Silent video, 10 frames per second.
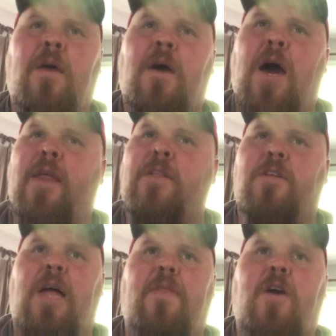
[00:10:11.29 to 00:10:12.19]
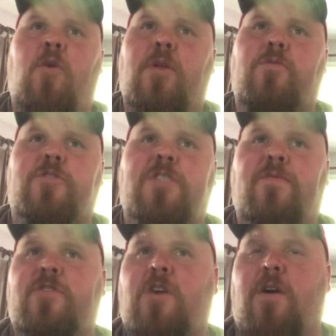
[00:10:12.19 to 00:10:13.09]
He looked like the only
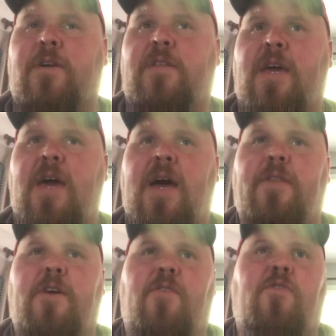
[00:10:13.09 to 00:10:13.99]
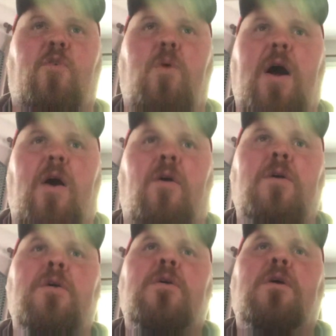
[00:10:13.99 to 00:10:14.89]
receiving target they had there for a while
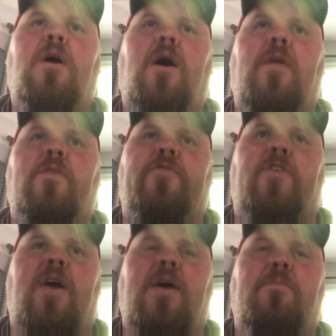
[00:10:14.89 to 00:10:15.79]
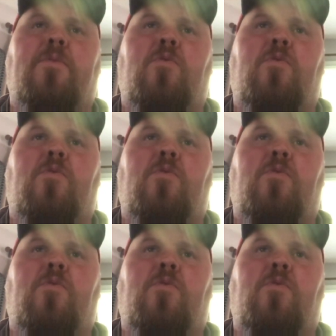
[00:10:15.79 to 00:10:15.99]
in this game.